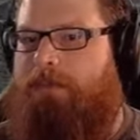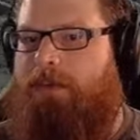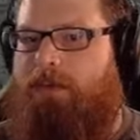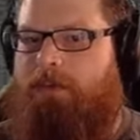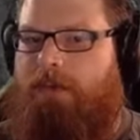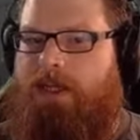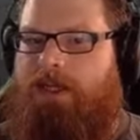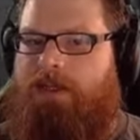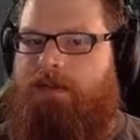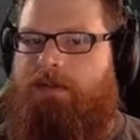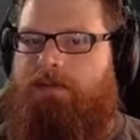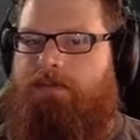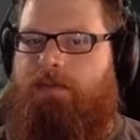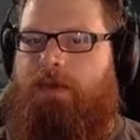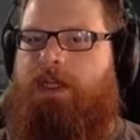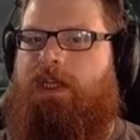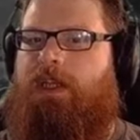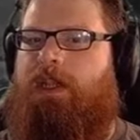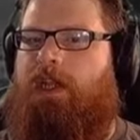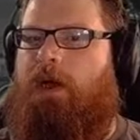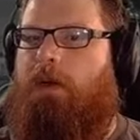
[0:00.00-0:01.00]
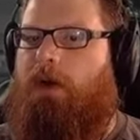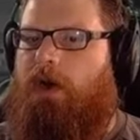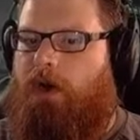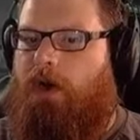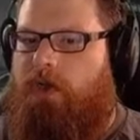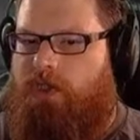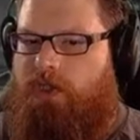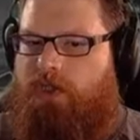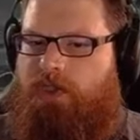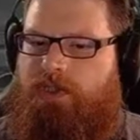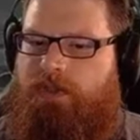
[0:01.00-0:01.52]
but when you're low on
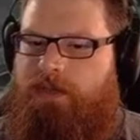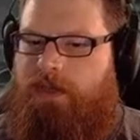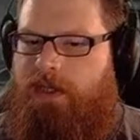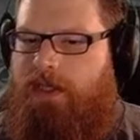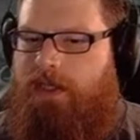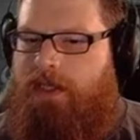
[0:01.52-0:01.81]
oxygen,